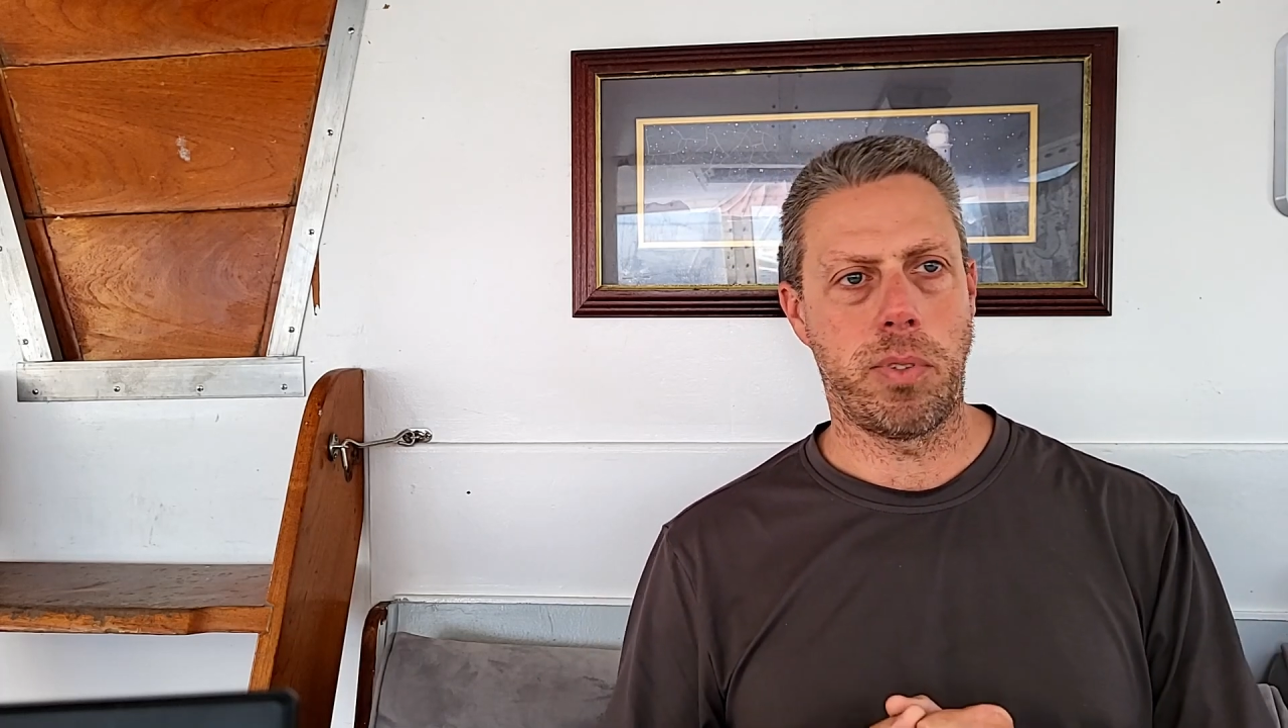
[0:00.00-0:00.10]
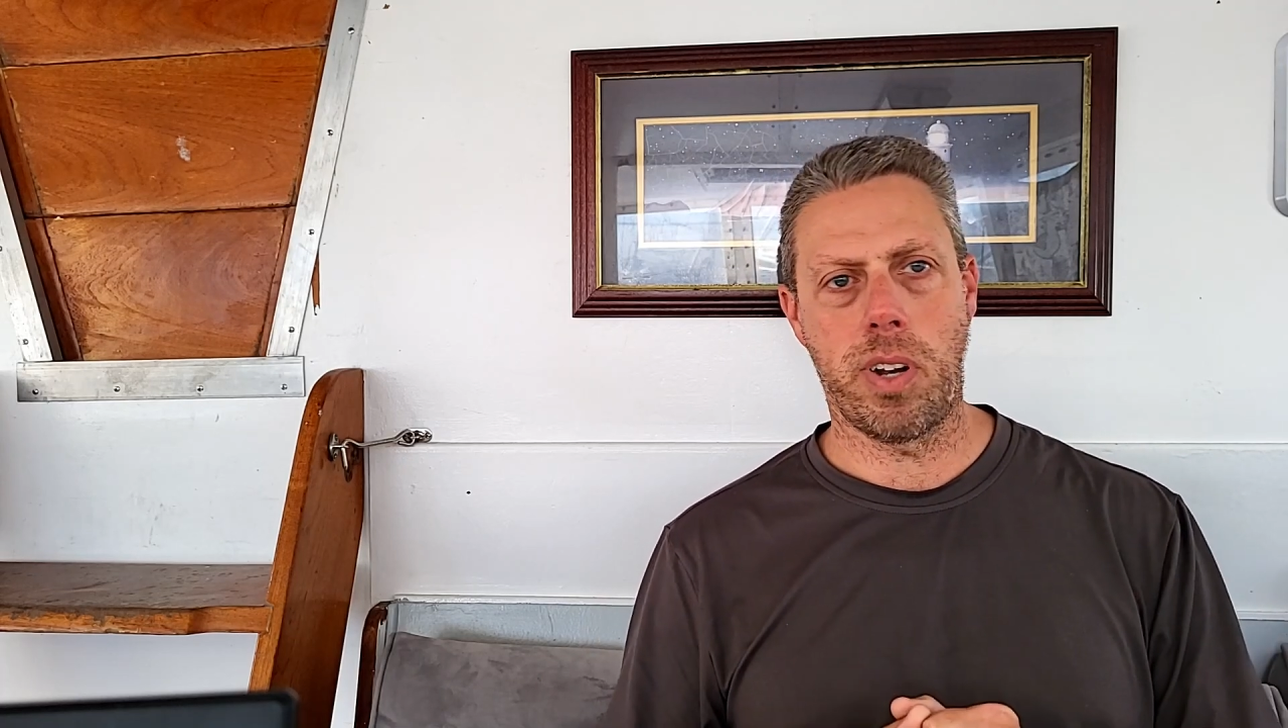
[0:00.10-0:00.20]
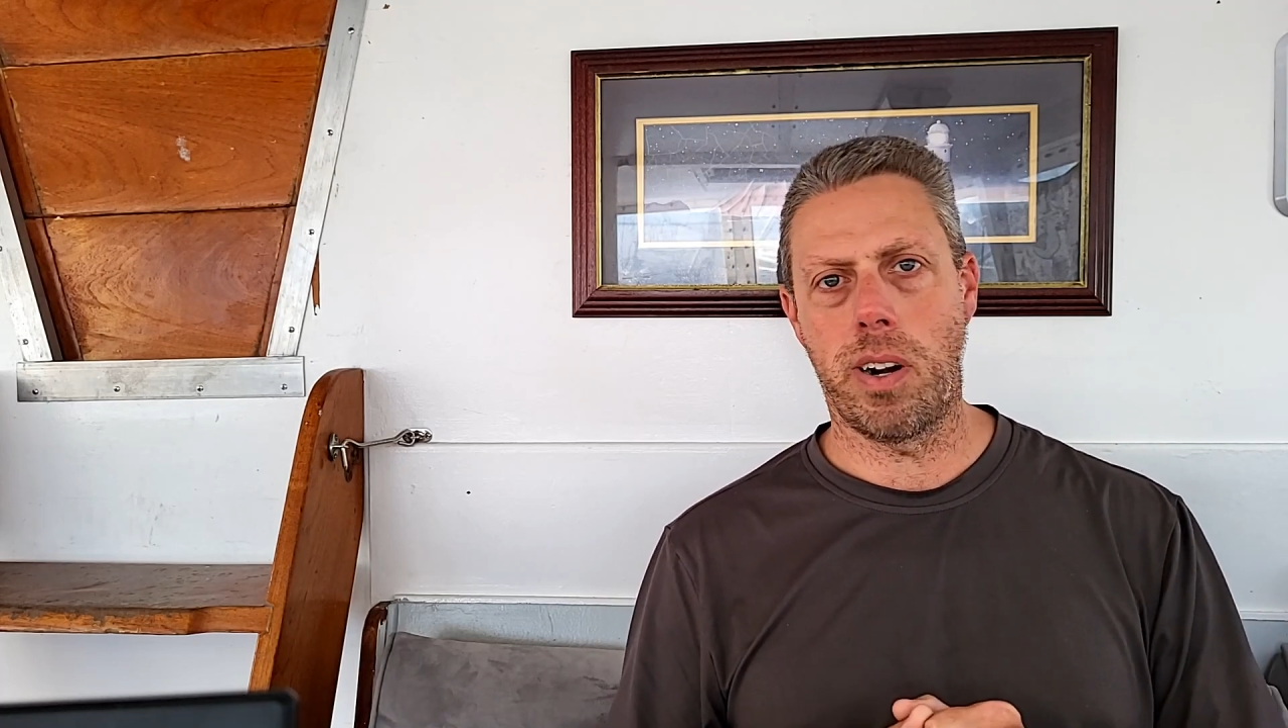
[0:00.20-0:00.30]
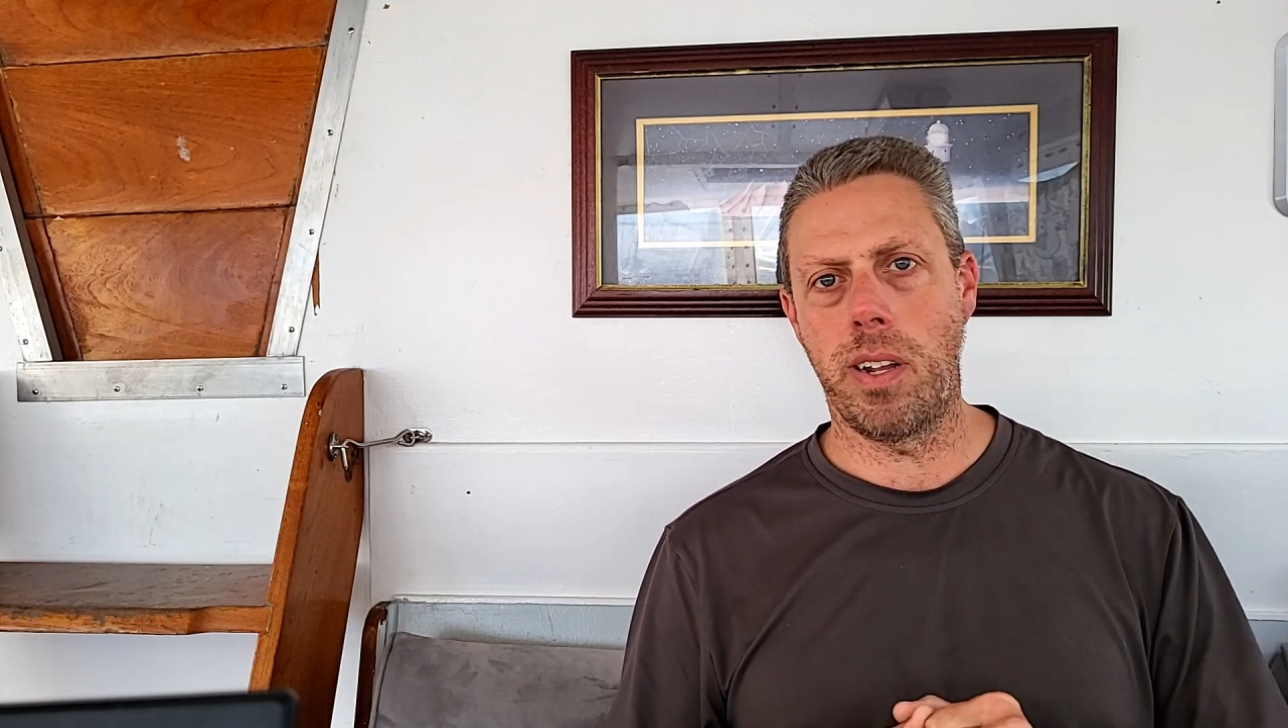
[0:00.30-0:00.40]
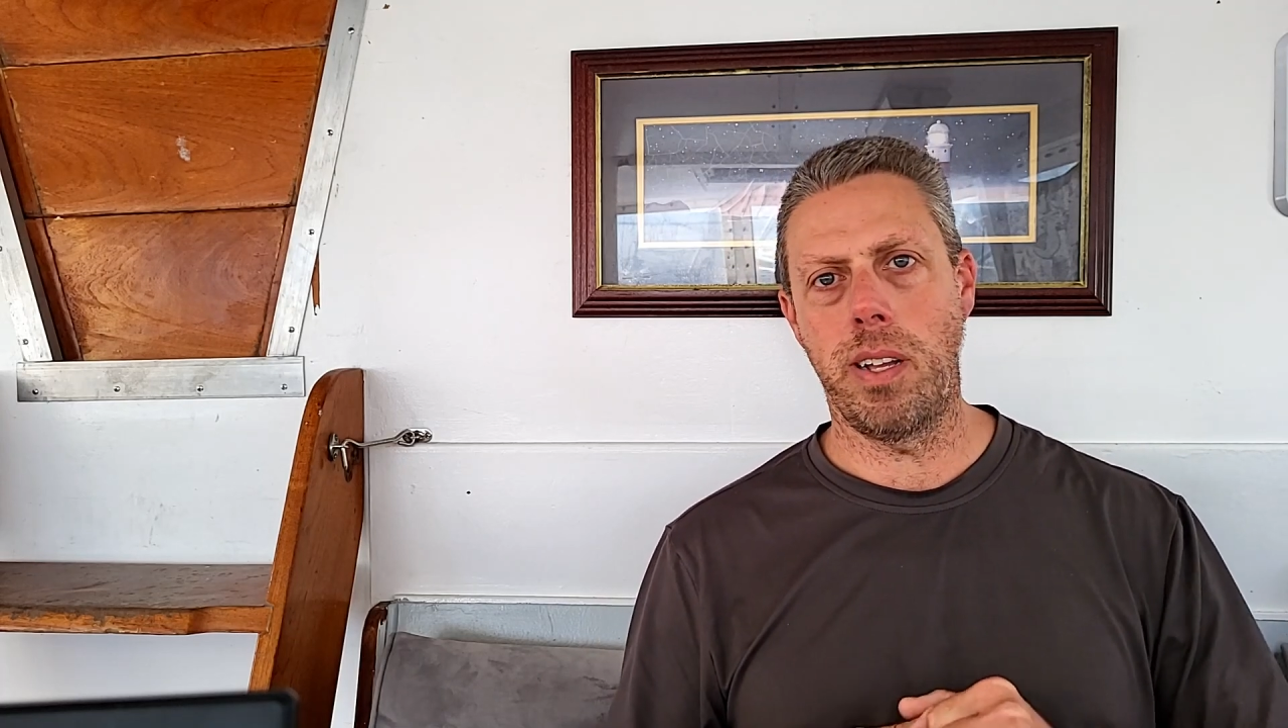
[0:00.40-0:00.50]

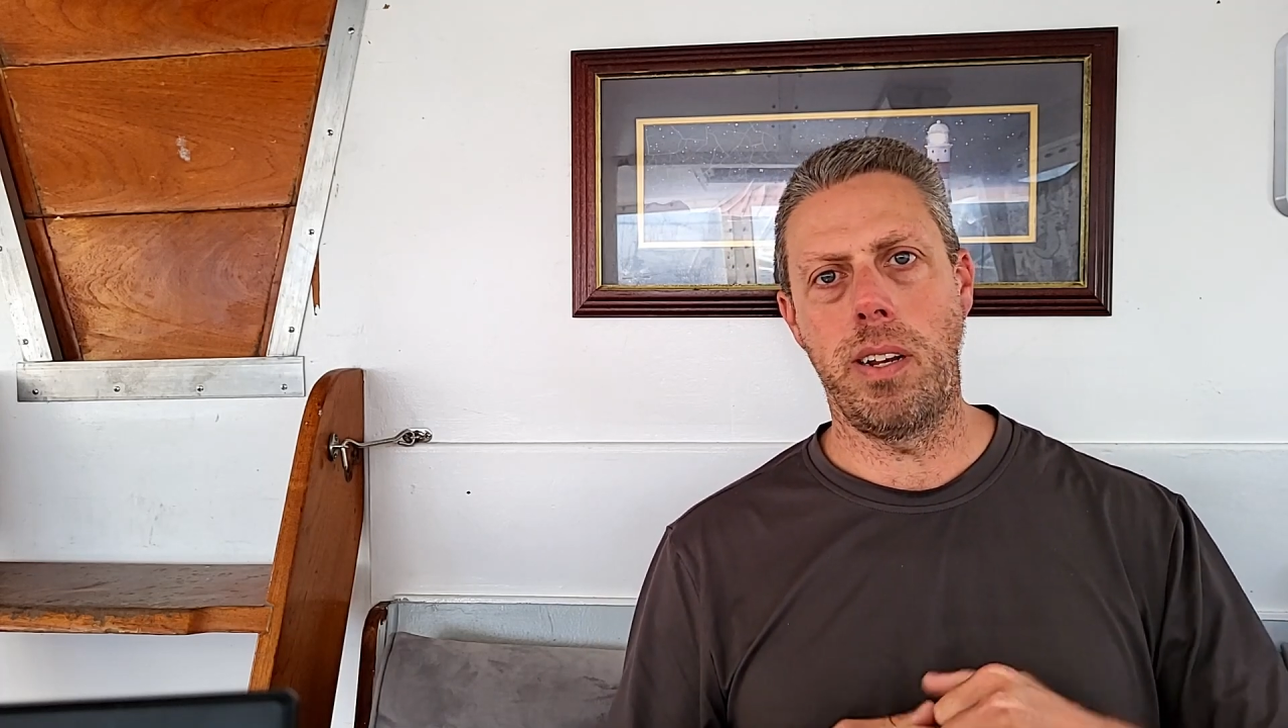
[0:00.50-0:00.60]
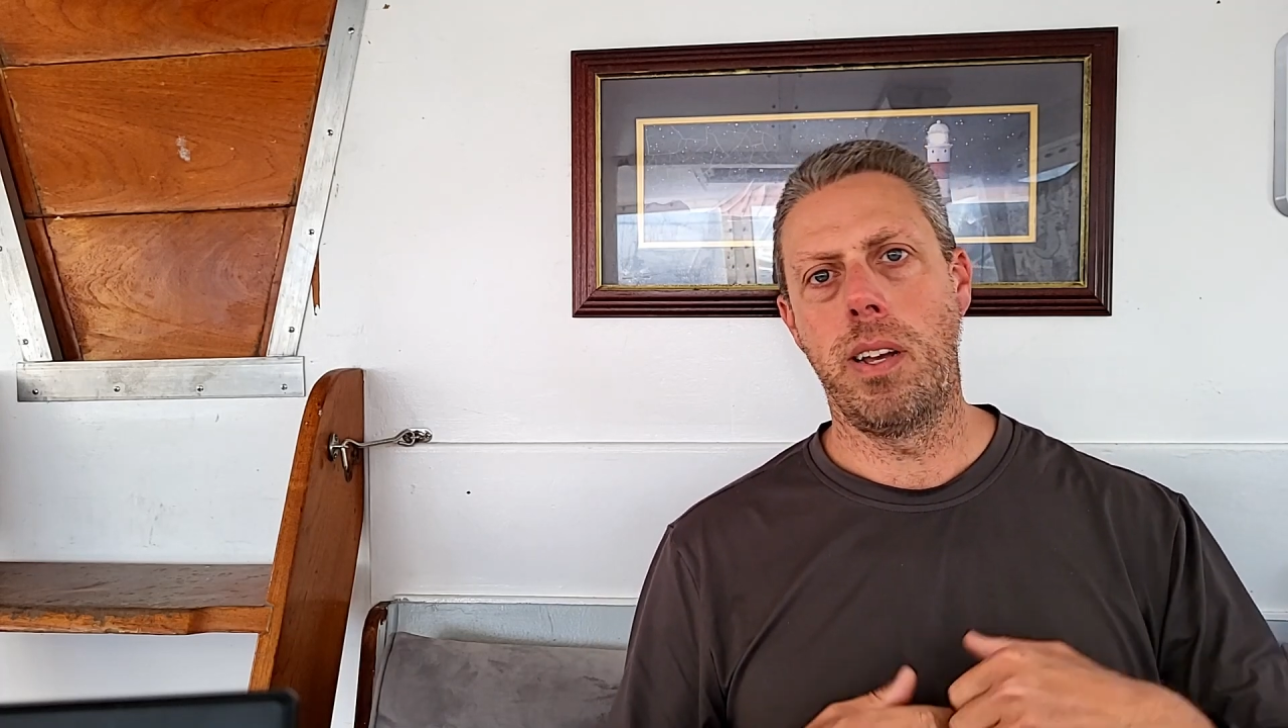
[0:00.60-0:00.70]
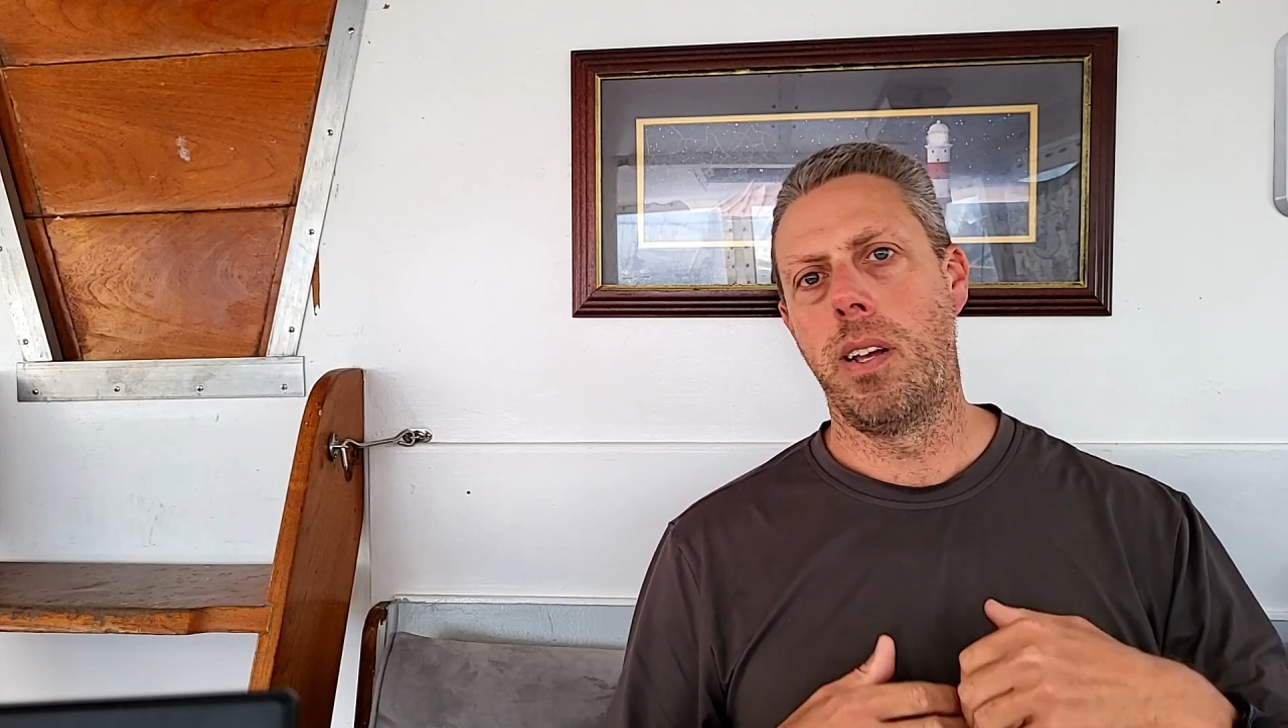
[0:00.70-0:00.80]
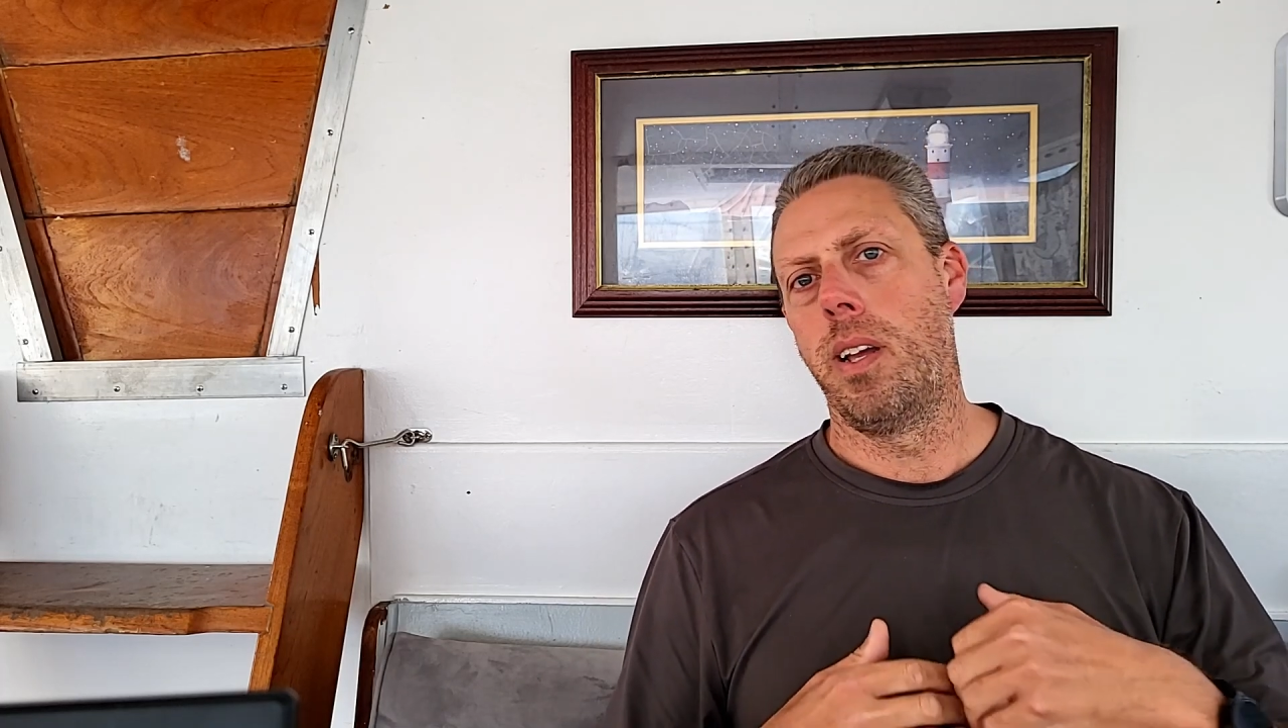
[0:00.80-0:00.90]
started